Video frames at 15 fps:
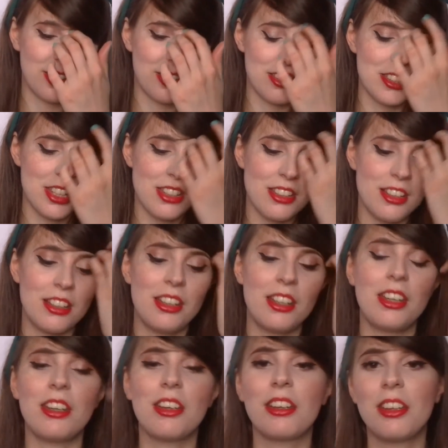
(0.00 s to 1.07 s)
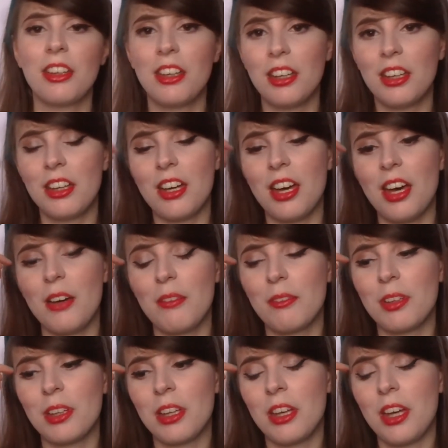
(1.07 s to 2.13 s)
excitedly. I
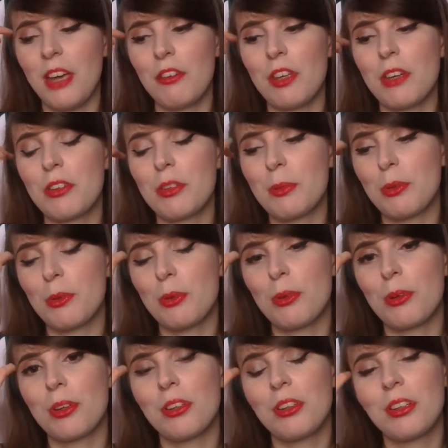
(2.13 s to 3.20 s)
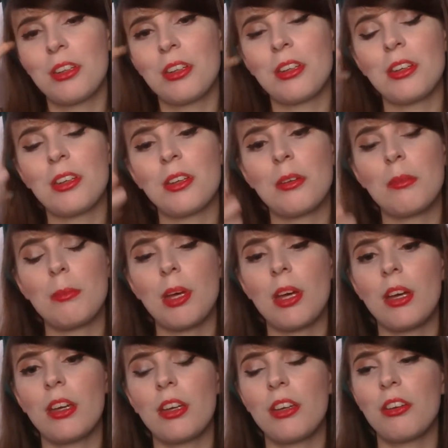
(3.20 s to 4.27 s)
think I was a bit awkward,
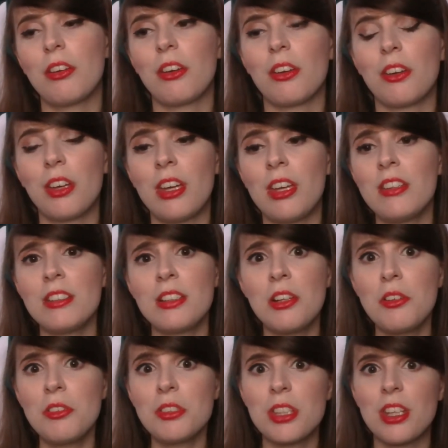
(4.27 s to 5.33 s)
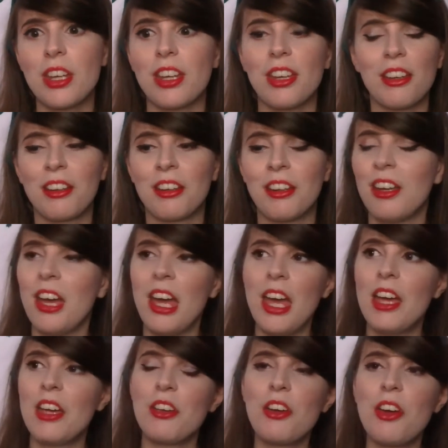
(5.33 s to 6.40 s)
but you know, it's Lucy.
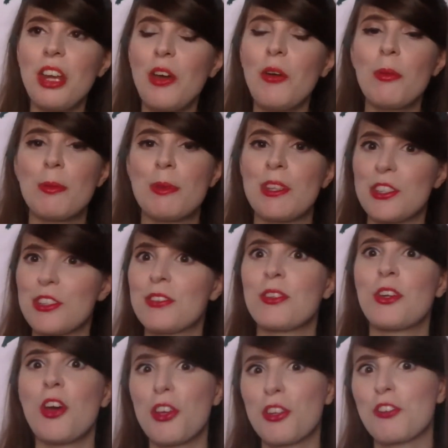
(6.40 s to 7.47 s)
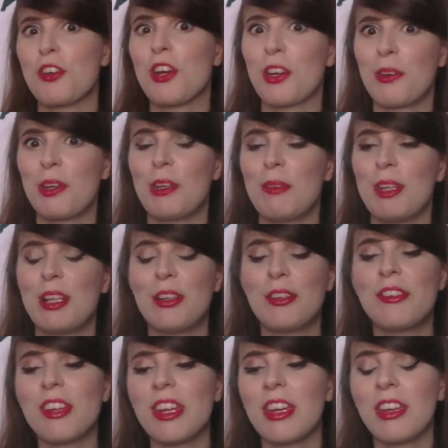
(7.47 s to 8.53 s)
You can't help if you're starstruck when you meet
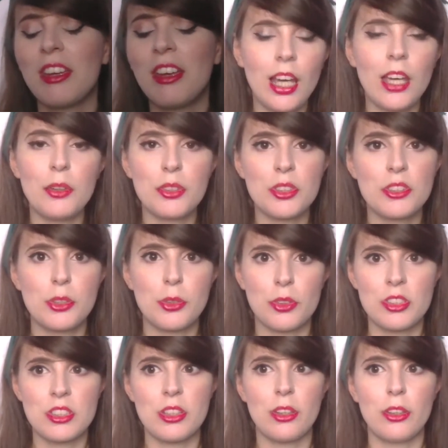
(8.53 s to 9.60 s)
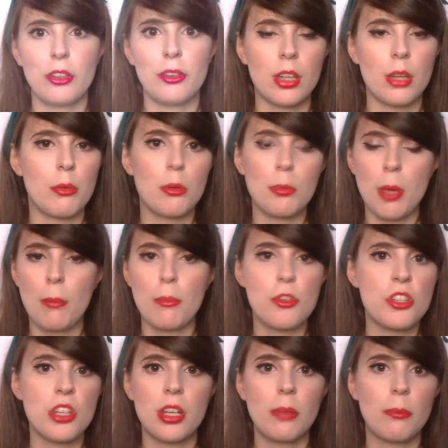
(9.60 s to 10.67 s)
Lucy. I also talked to a couple of
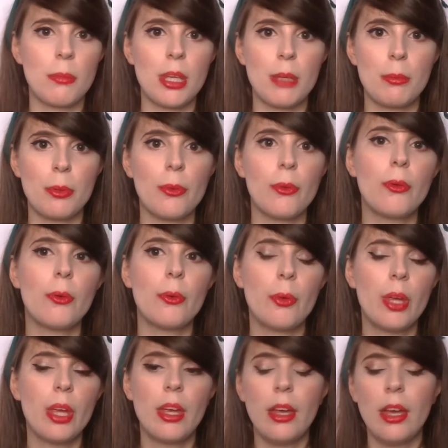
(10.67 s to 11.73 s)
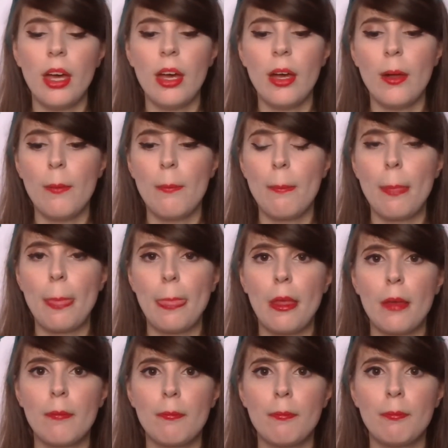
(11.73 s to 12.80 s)
publishing people. Some
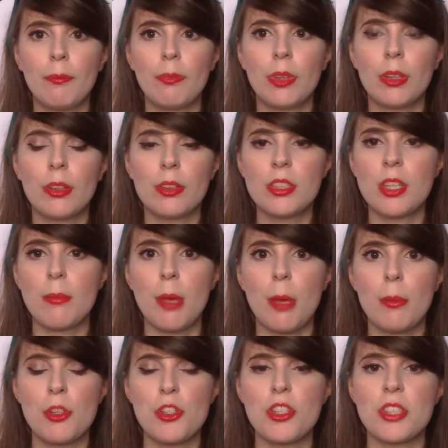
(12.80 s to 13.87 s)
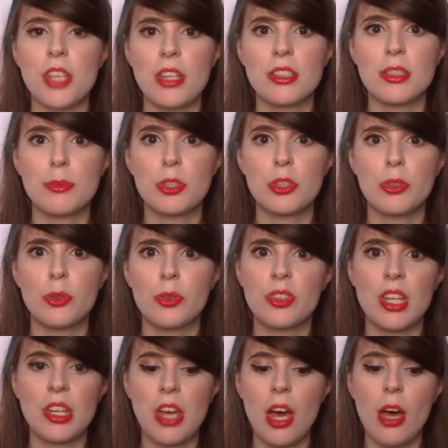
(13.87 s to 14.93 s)
publishers had some stalls
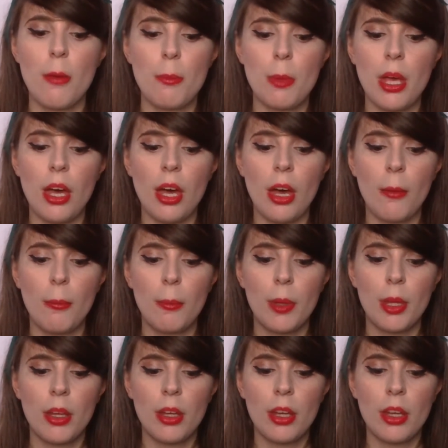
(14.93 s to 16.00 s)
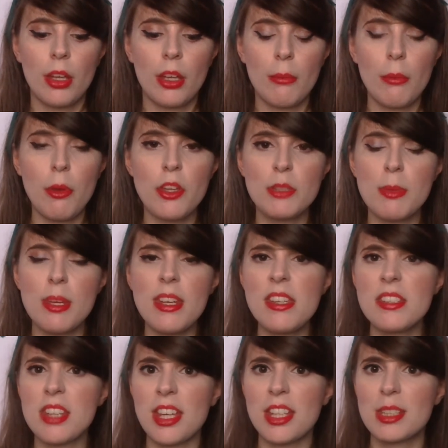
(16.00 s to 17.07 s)
set up. There weren't as many
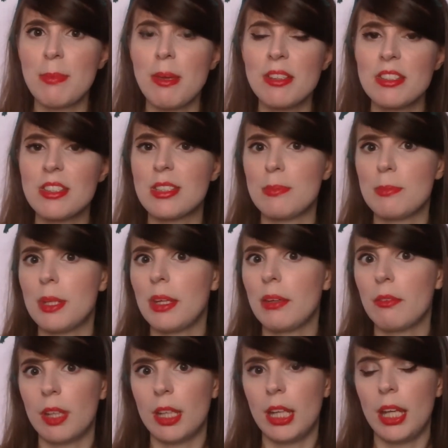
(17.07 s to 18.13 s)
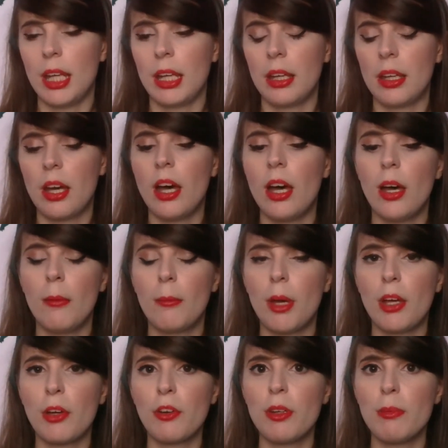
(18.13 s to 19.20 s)
as I expected to be, really.
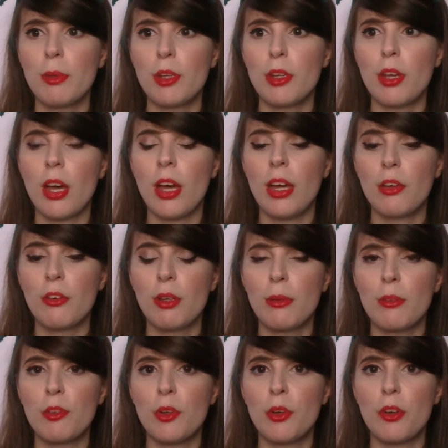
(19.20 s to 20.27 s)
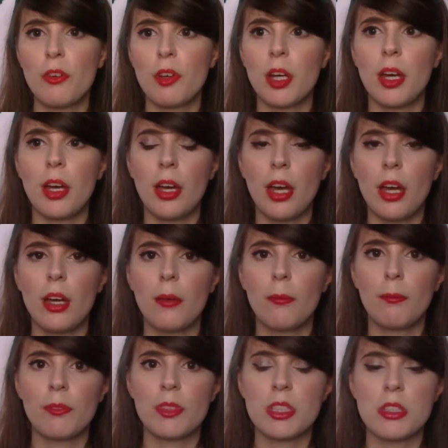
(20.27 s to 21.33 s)
I agree with Laura,
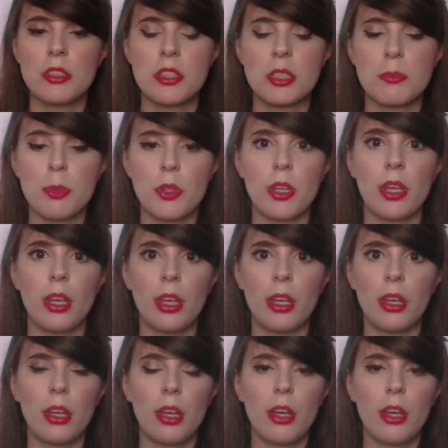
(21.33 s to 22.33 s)
Sister Spooky.